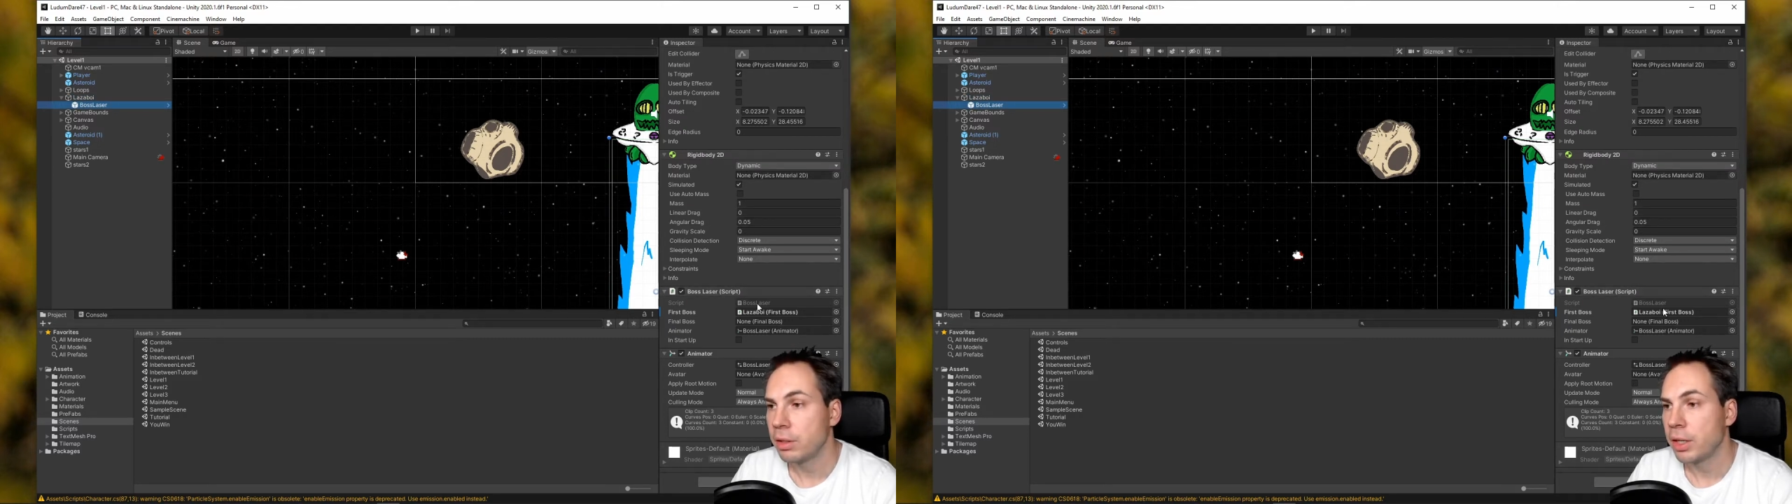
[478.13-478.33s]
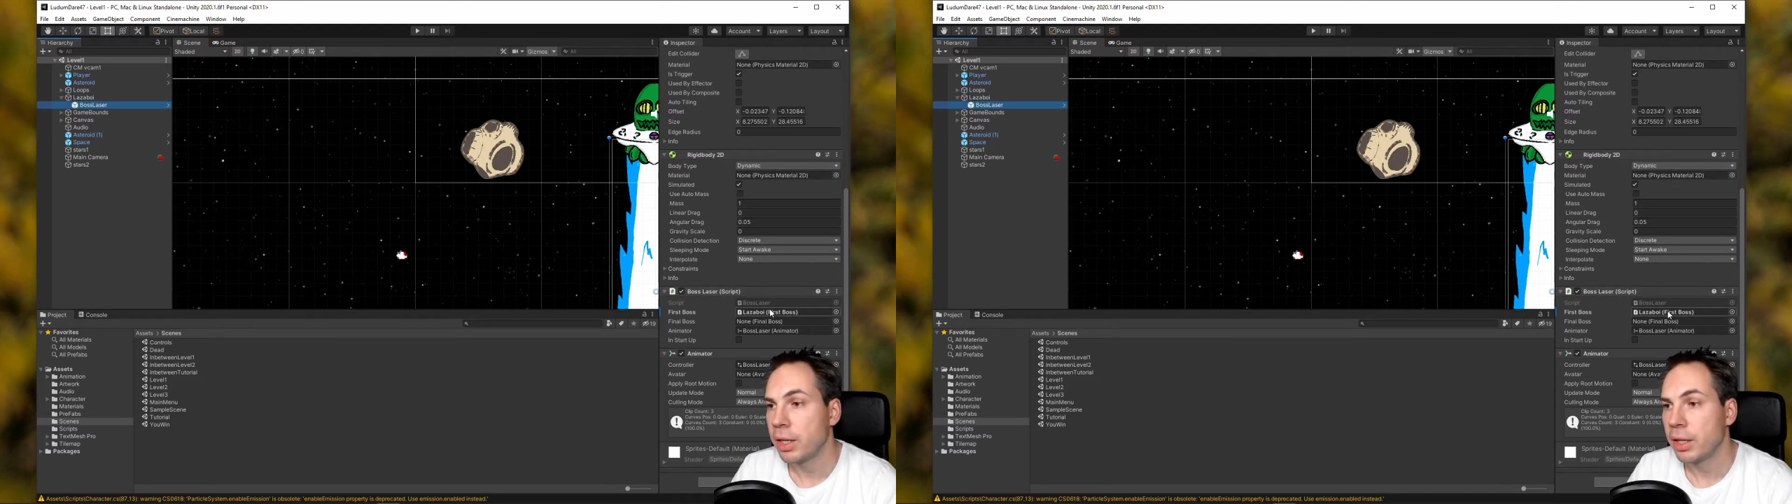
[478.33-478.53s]

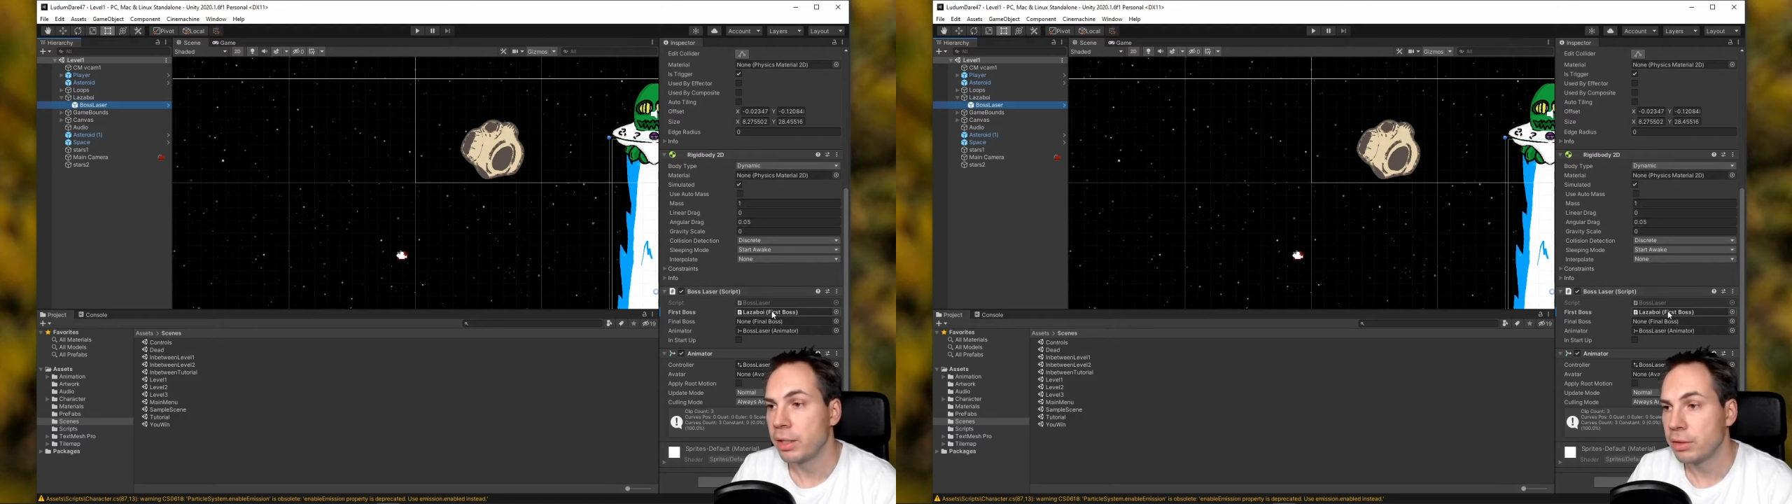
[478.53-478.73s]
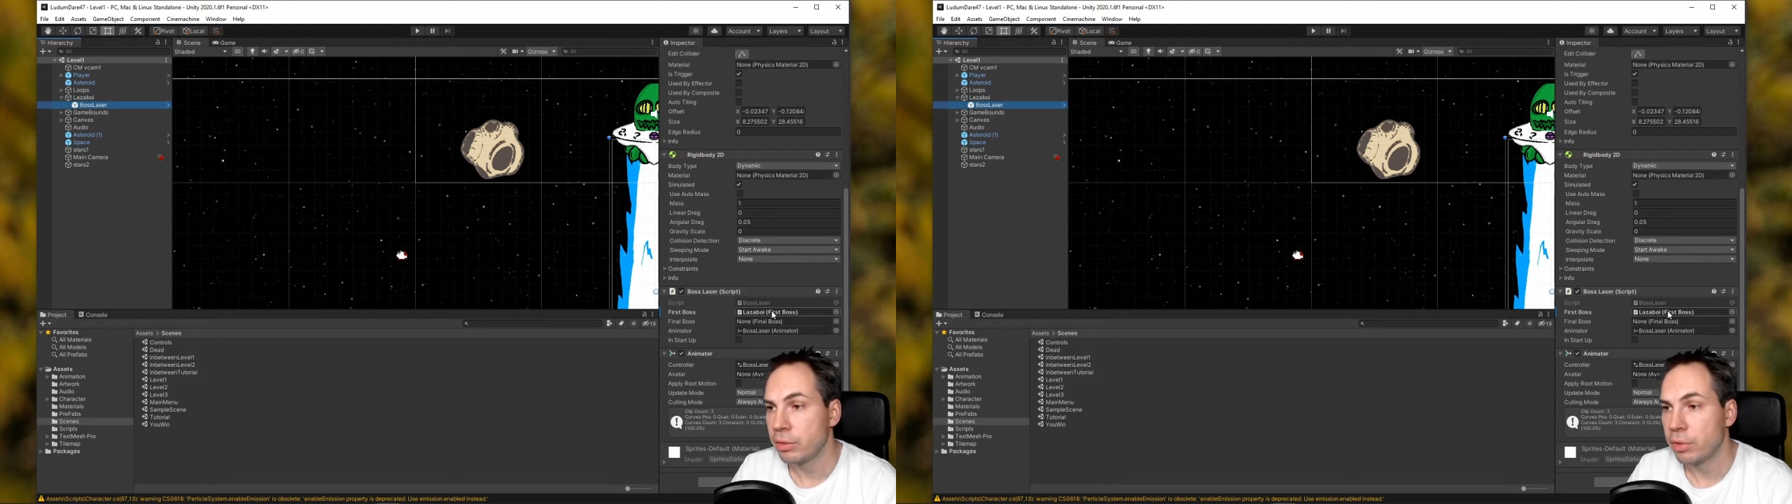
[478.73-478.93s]

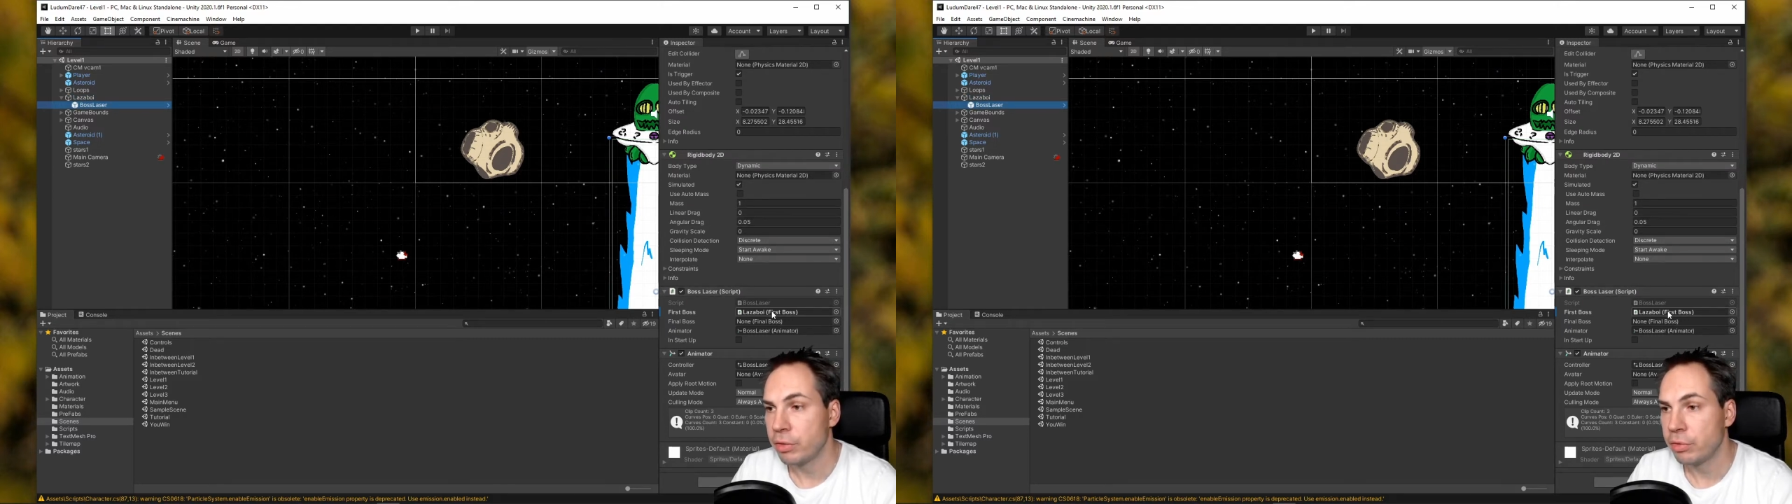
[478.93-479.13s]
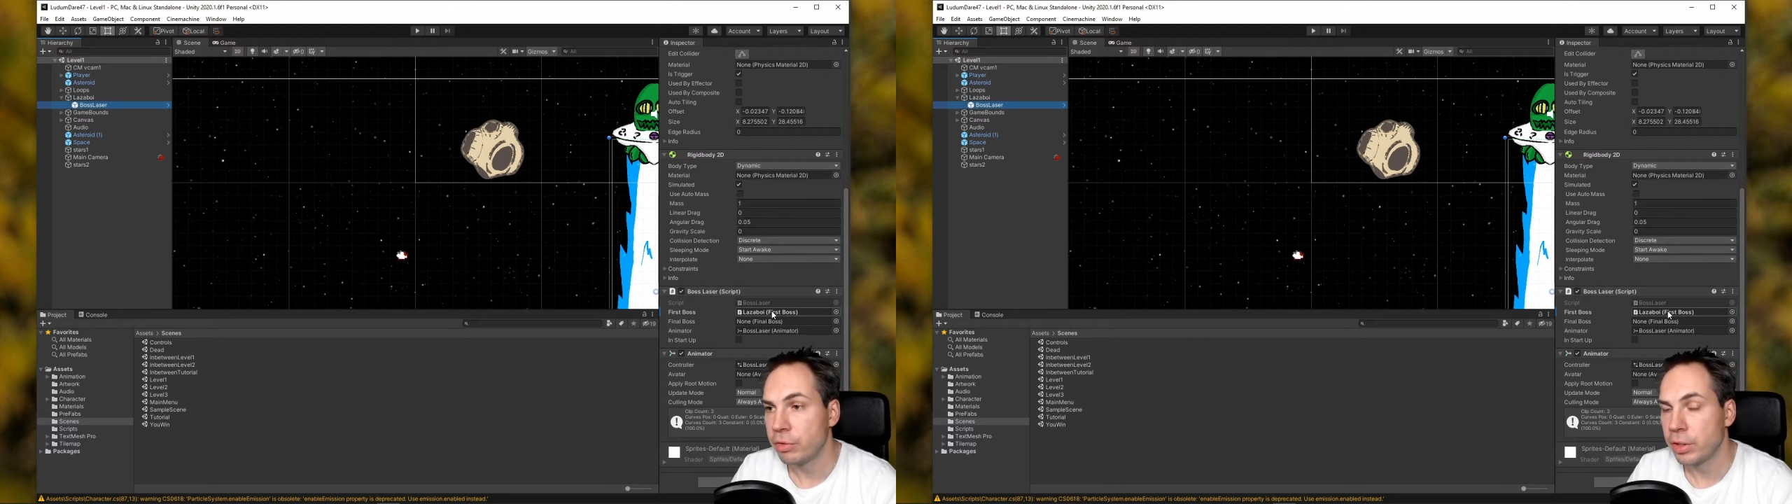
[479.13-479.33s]
has a
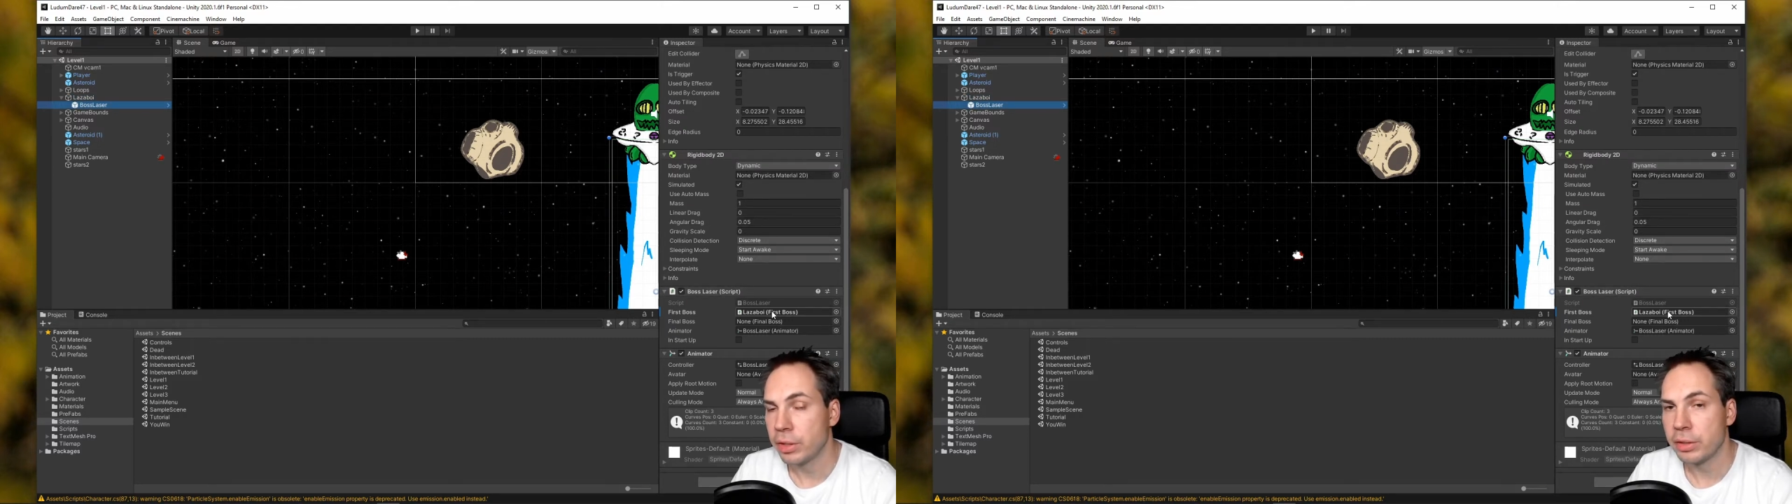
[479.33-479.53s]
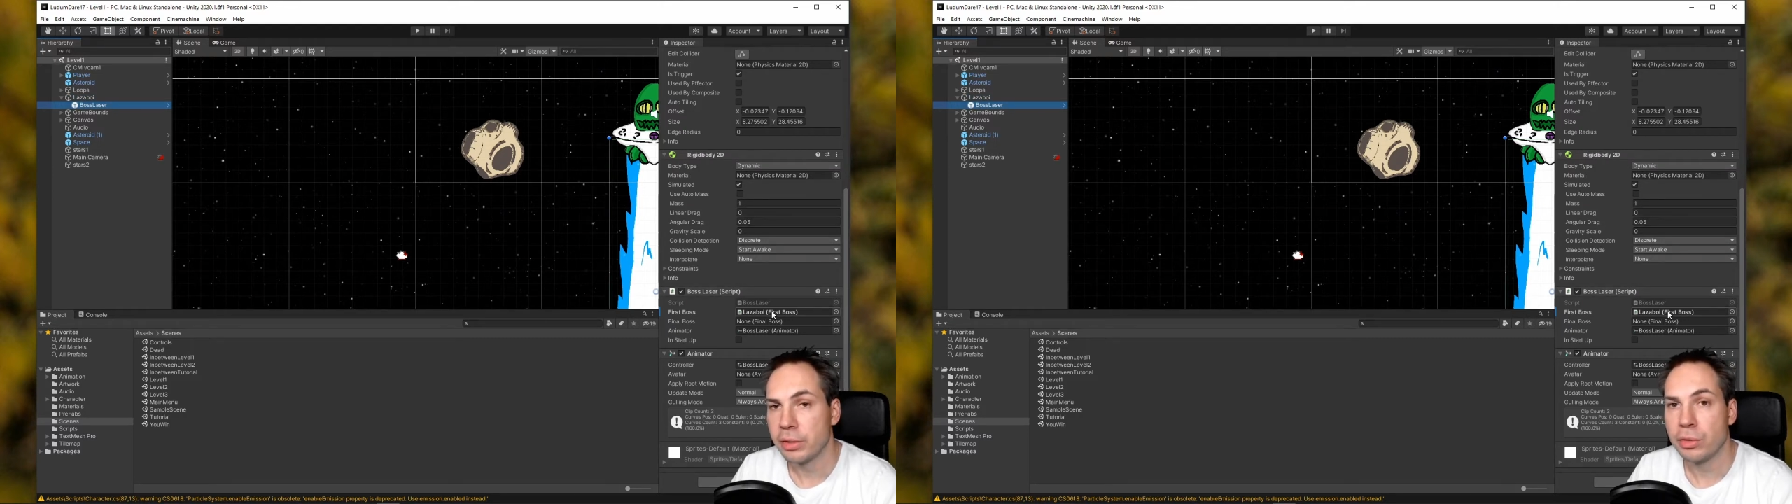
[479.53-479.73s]

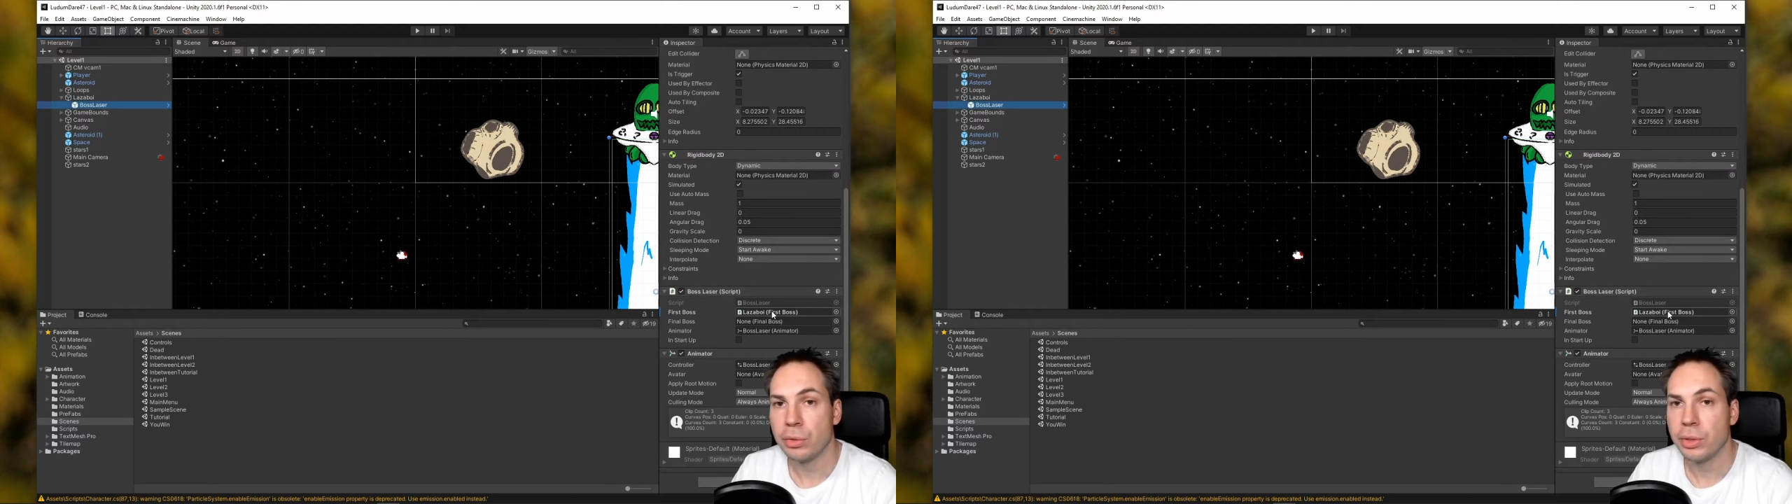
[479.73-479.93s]
reference to